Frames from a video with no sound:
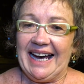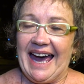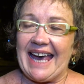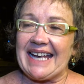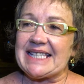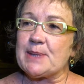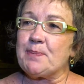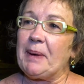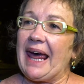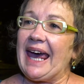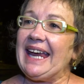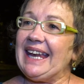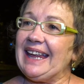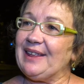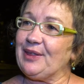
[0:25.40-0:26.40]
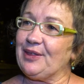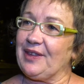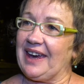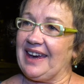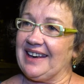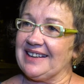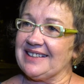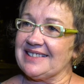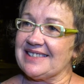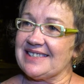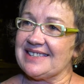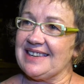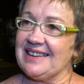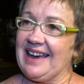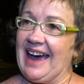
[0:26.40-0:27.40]
explaining
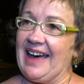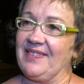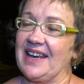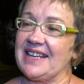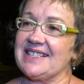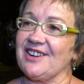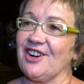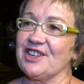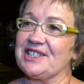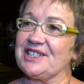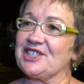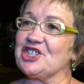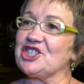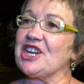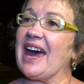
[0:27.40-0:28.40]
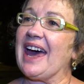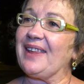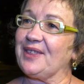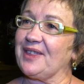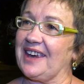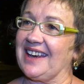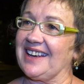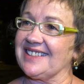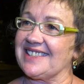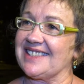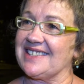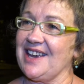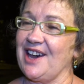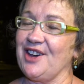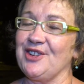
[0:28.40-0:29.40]
things, and they started to share things.
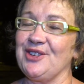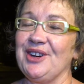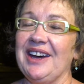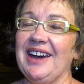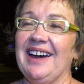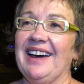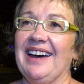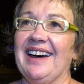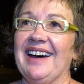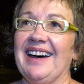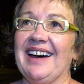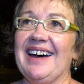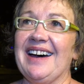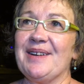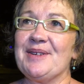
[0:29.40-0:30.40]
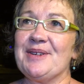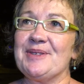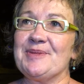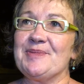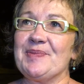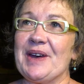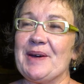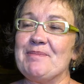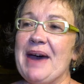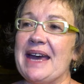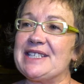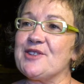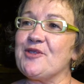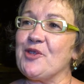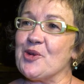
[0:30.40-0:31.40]
So a
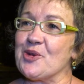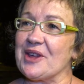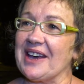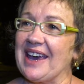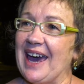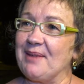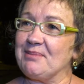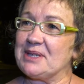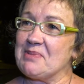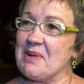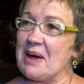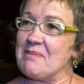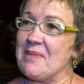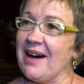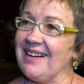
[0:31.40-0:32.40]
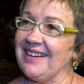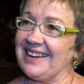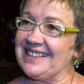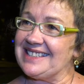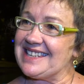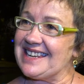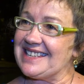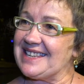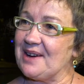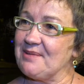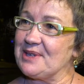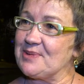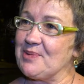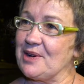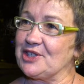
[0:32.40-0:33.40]
metaphor that came to my mind as I
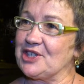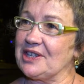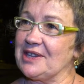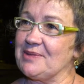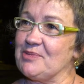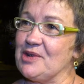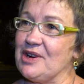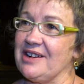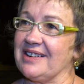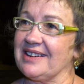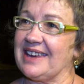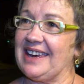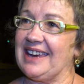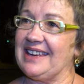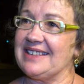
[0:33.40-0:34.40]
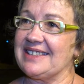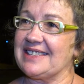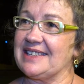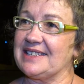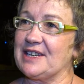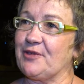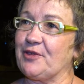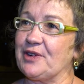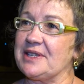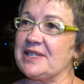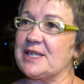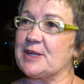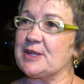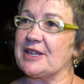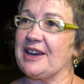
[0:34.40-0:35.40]
was watching them work is the
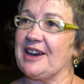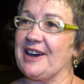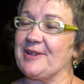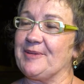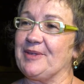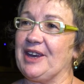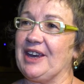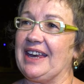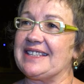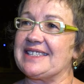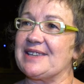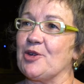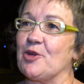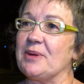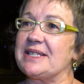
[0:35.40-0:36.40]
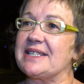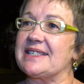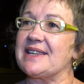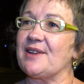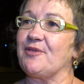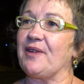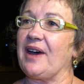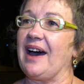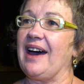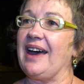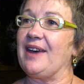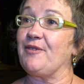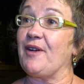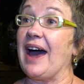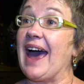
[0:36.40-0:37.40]
difference. It's almost as
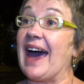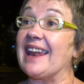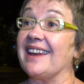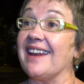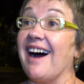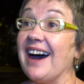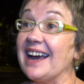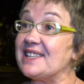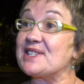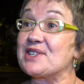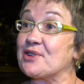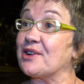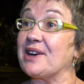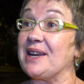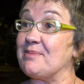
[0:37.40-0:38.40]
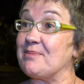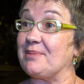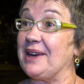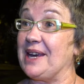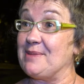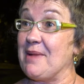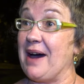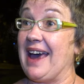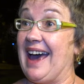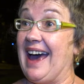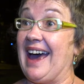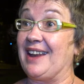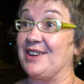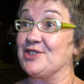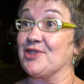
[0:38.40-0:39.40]
if I had an ice cream in my
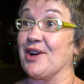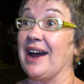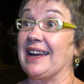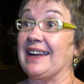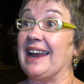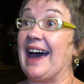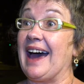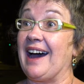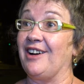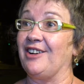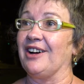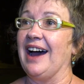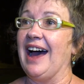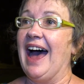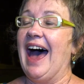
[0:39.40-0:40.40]
hand right now,